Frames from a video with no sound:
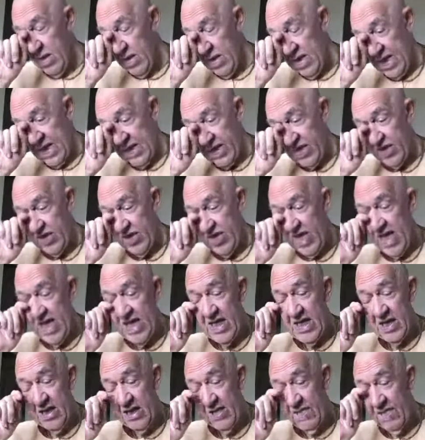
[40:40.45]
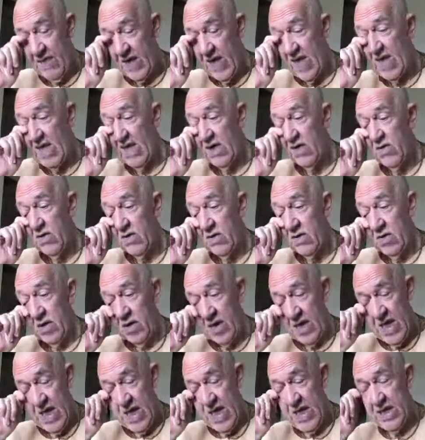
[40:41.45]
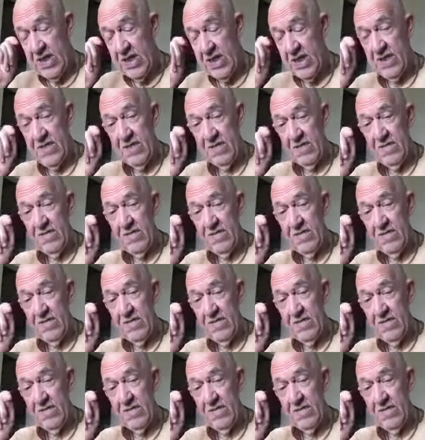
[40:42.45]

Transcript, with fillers: That's right. Very good. Yes.